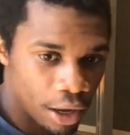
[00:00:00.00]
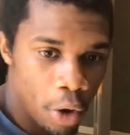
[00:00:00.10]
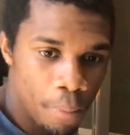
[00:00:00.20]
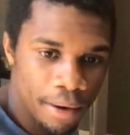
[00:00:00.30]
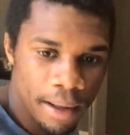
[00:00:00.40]

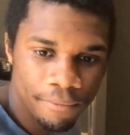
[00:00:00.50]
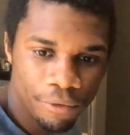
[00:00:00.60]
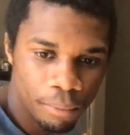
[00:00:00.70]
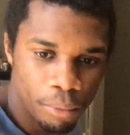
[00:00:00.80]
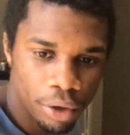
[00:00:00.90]
open up
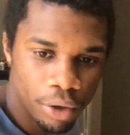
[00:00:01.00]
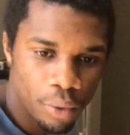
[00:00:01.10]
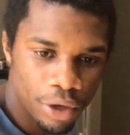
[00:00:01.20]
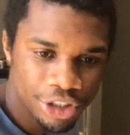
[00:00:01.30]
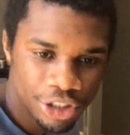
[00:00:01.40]
for more
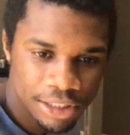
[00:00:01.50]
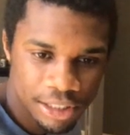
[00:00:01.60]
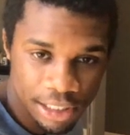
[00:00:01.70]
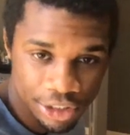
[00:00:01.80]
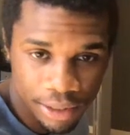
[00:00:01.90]
questions,
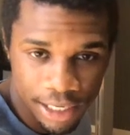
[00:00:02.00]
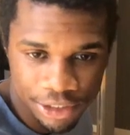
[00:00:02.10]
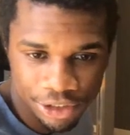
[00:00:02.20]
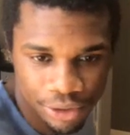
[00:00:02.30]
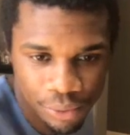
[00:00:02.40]
unless you
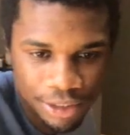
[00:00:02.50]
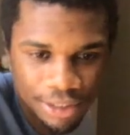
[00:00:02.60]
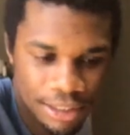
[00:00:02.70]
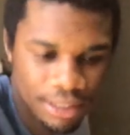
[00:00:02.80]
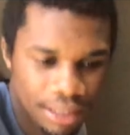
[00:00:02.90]
guys just want to
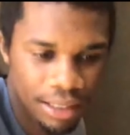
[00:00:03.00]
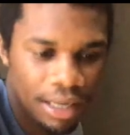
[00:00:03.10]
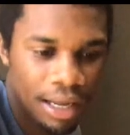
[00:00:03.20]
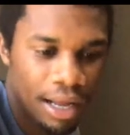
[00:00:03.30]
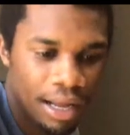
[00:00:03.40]

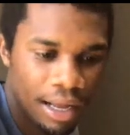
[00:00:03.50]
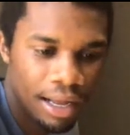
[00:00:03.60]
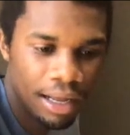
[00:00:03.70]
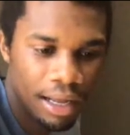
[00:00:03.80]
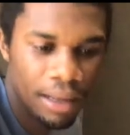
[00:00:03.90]
see
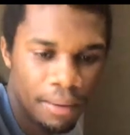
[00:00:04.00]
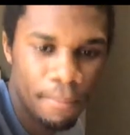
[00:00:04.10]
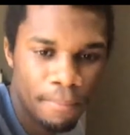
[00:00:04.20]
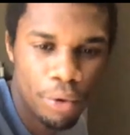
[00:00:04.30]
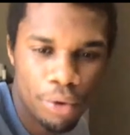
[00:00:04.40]

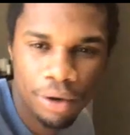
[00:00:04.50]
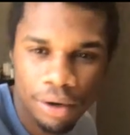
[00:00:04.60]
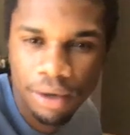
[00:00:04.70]
more